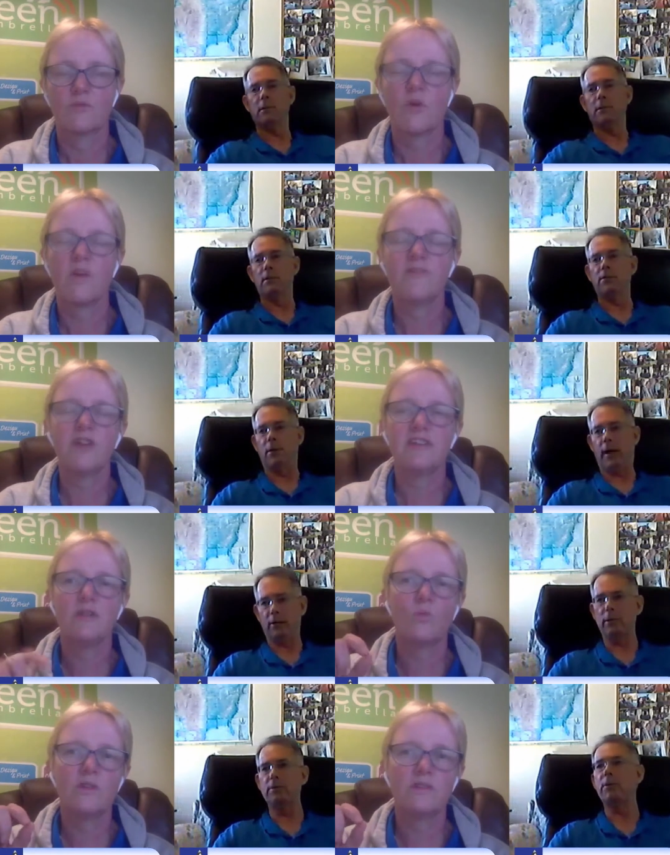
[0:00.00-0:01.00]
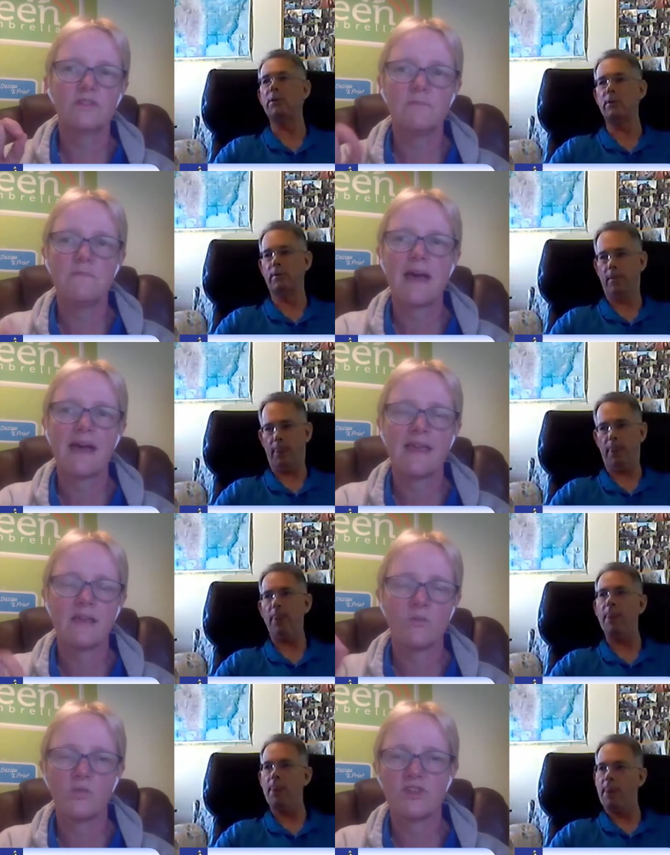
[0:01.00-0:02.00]
Speaker 1: Well, I, so I did I, it once in
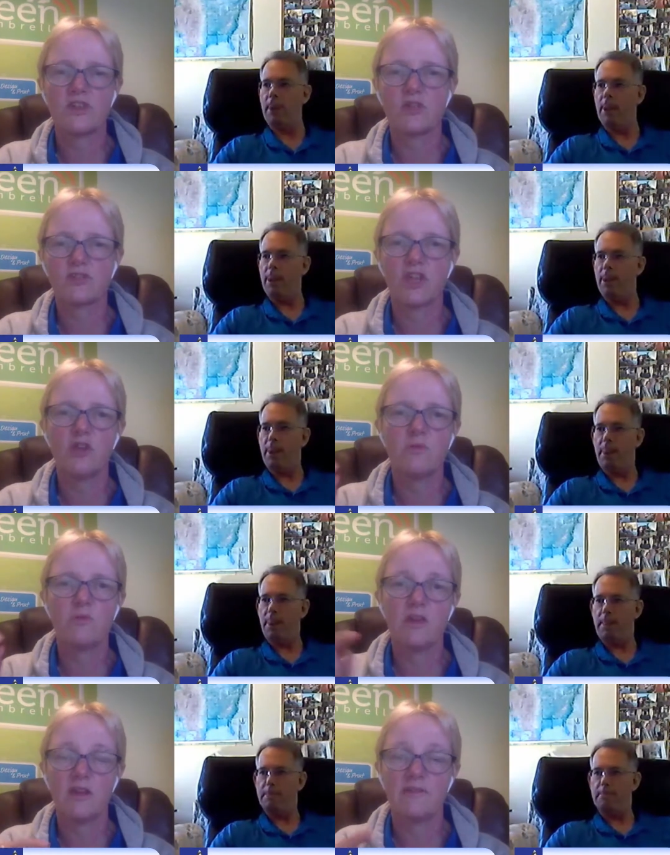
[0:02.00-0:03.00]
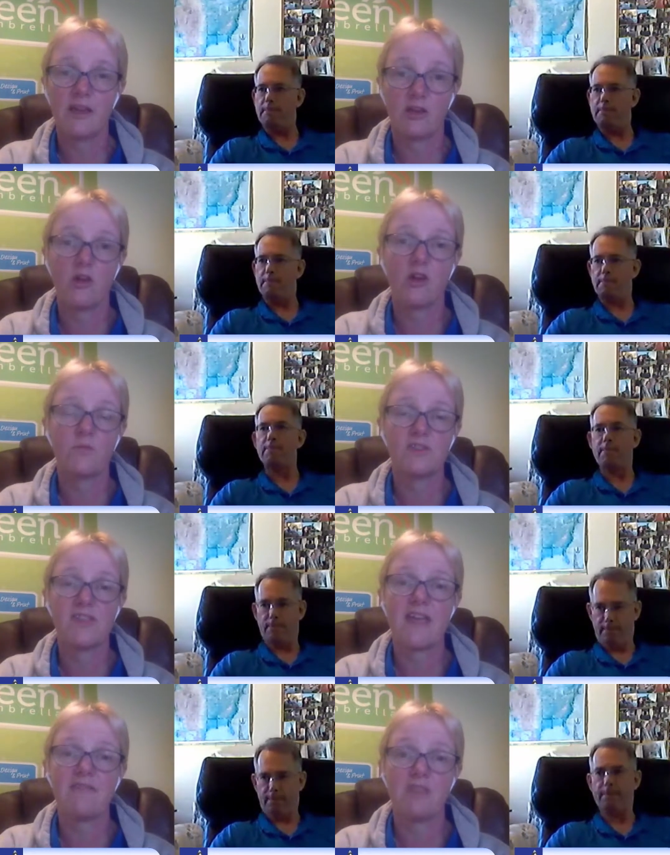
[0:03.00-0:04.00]
May and once in October, and that guy
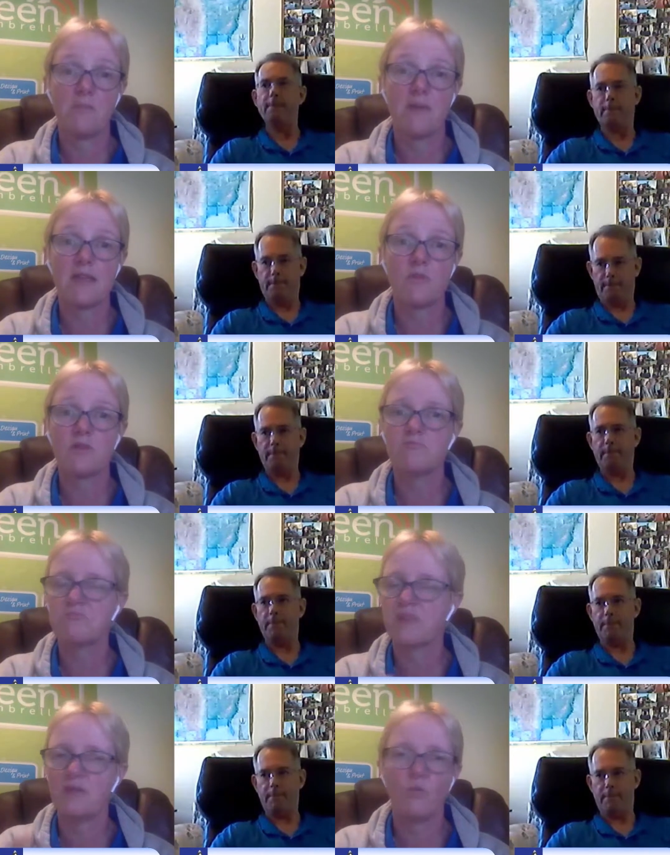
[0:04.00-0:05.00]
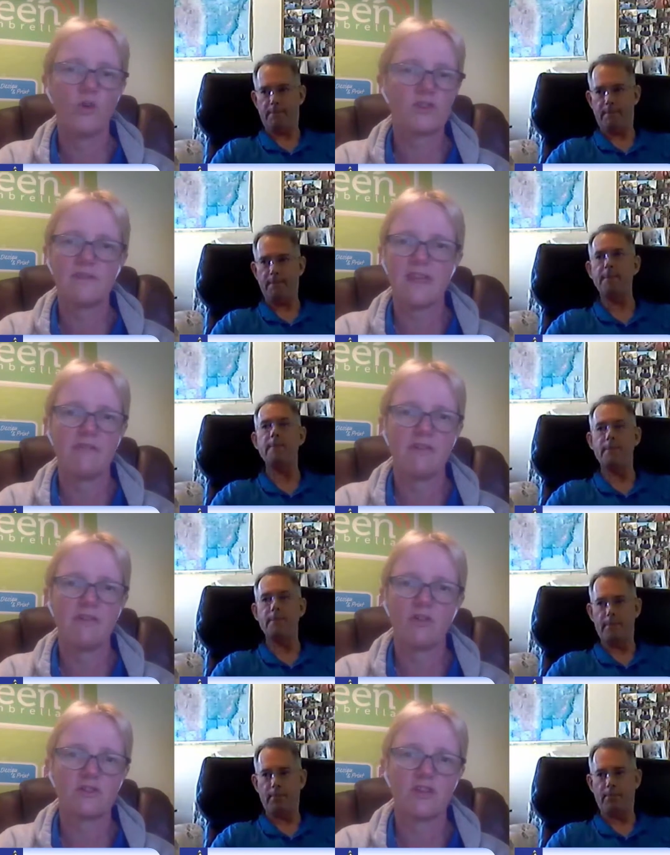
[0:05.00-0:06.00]
was there in the May one, but he wasn't there
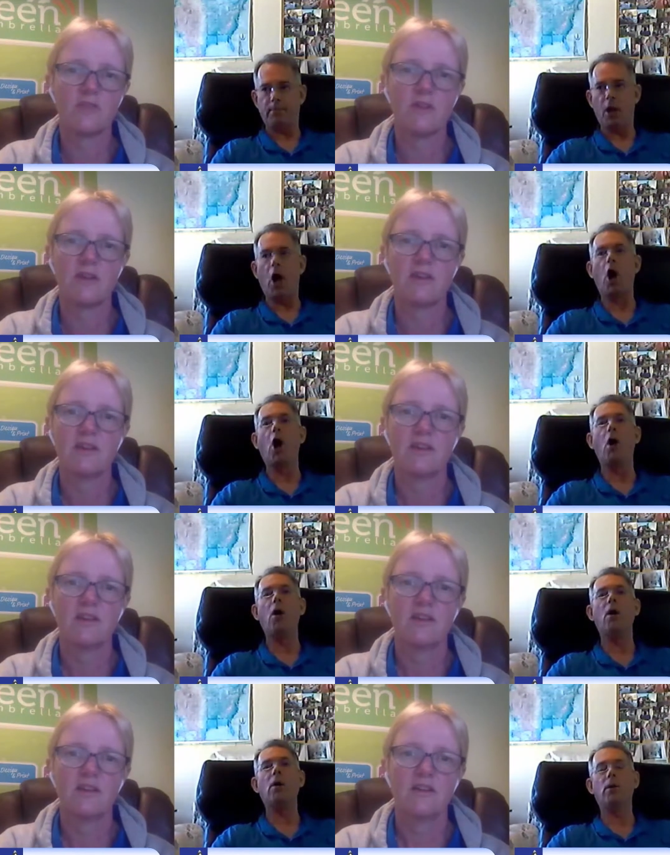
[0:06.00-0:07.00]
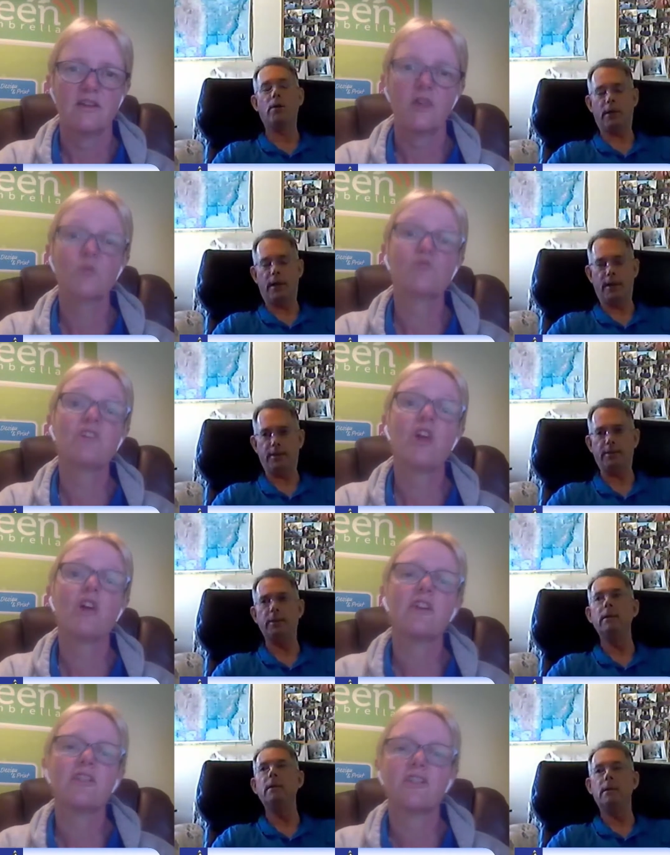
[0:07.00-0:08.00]
in October. Oh. And I was
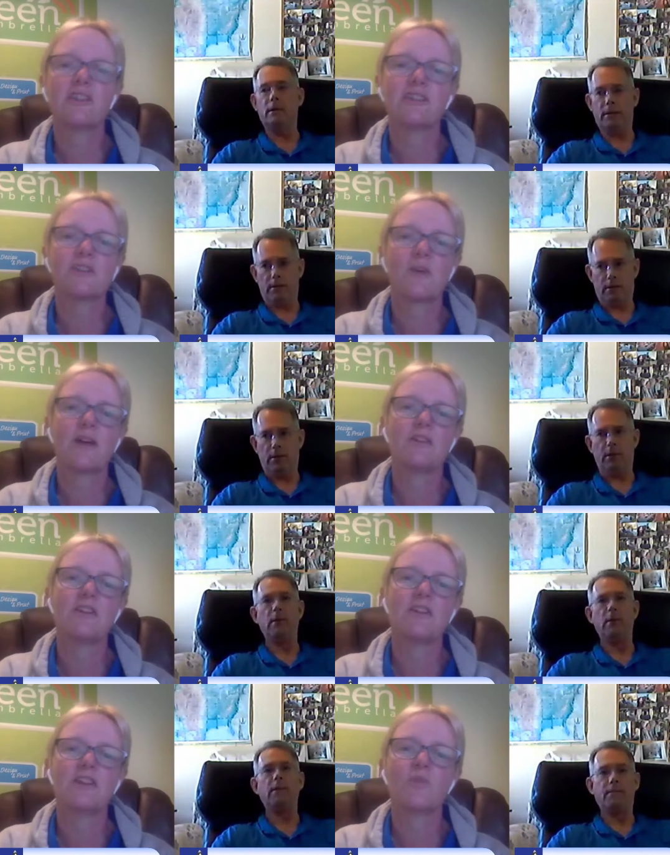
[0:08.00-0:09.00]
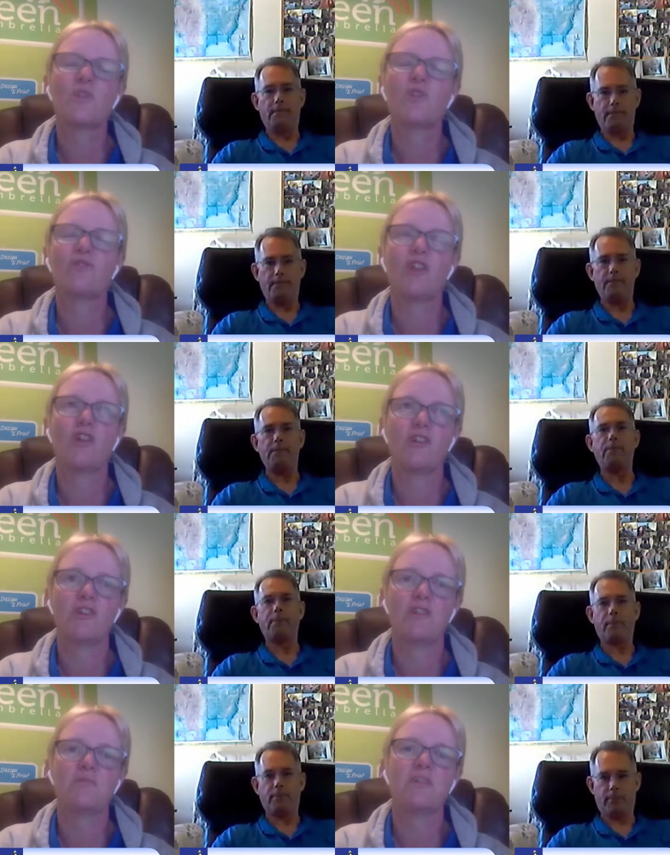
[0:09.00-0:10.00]
relying on it as well, you know. Well, not relying
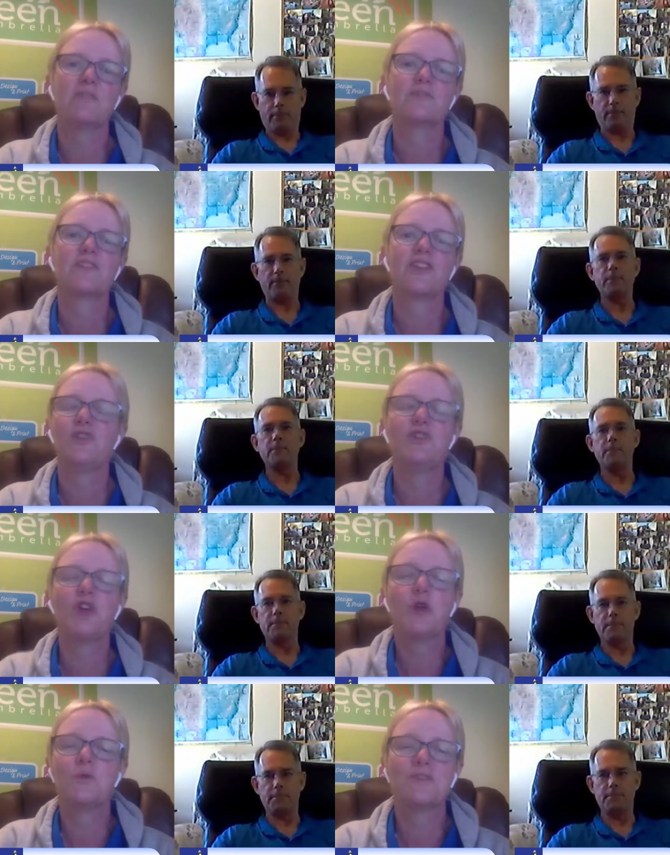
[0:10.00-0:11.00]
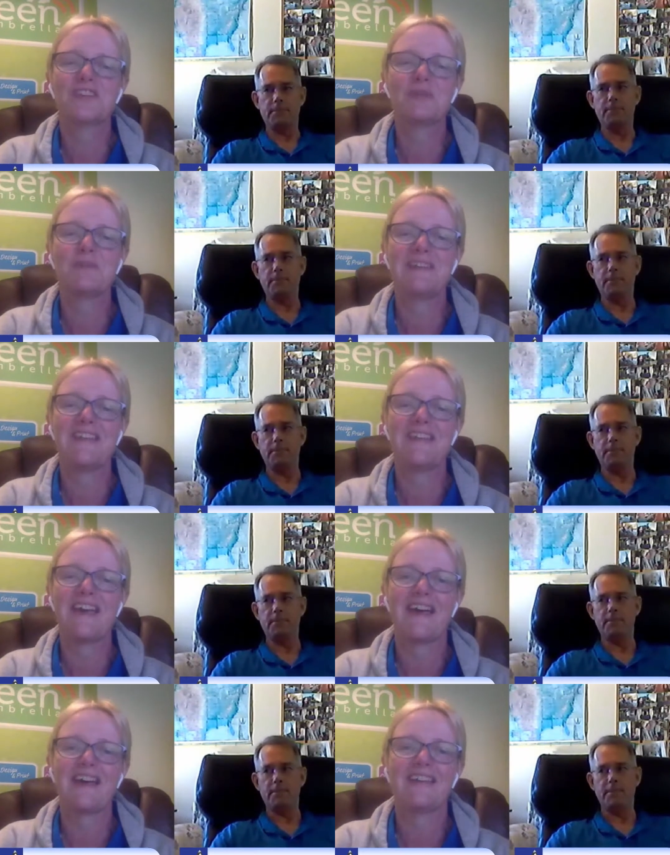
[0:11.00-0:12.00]
on it, but it was like you know it was going to be
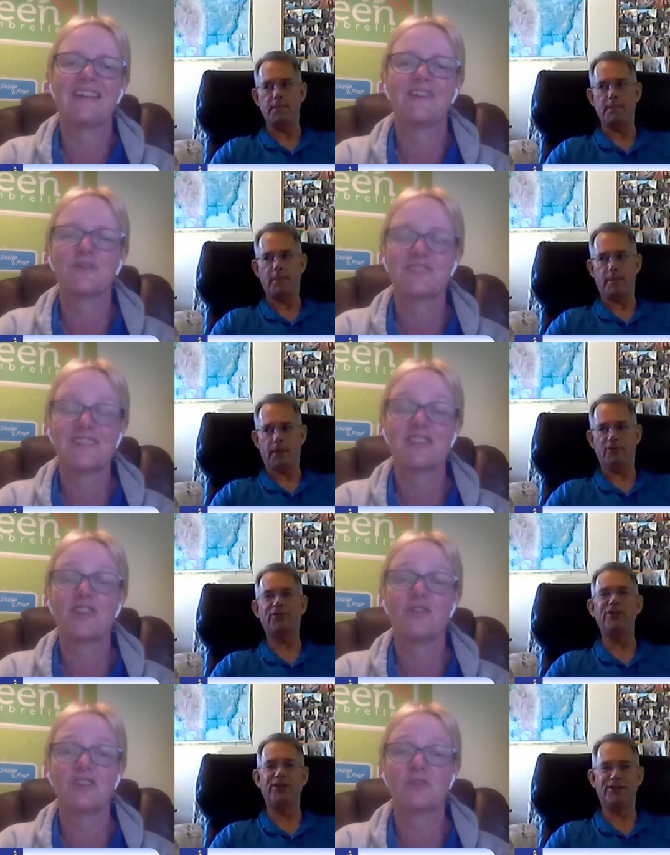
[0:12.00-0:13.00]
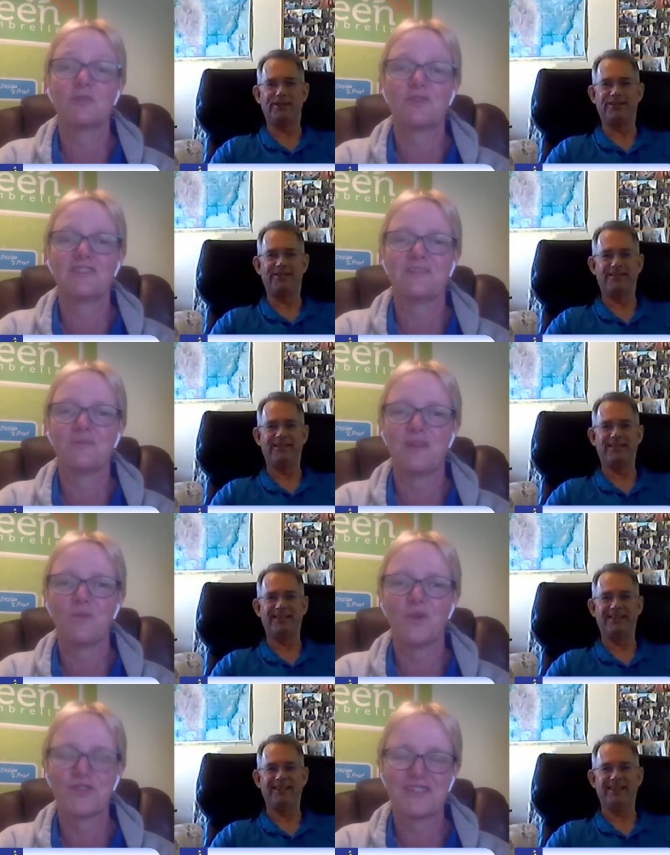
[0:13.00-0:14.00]
there, and then I was dis- so disappointed
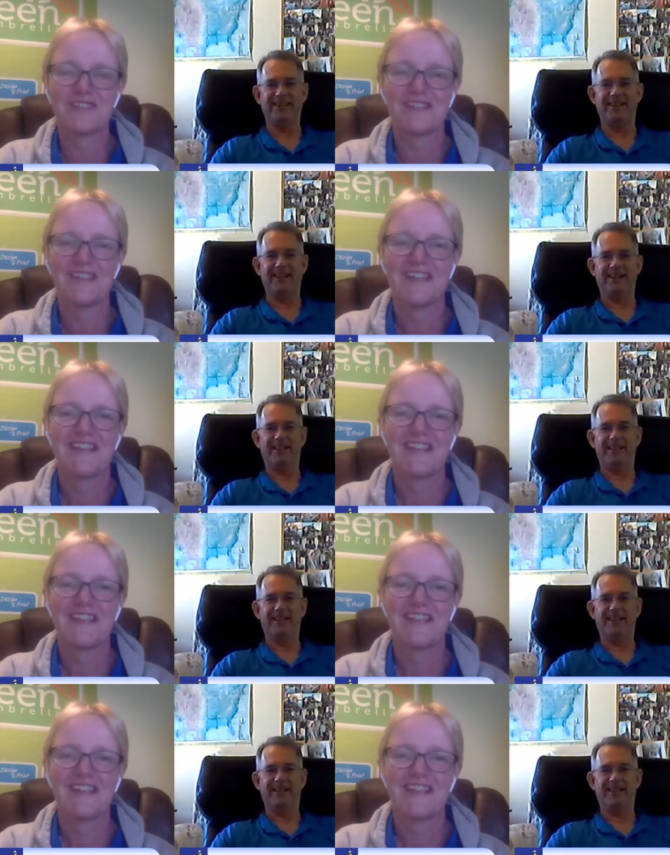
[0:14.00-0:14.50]
when it wasn't.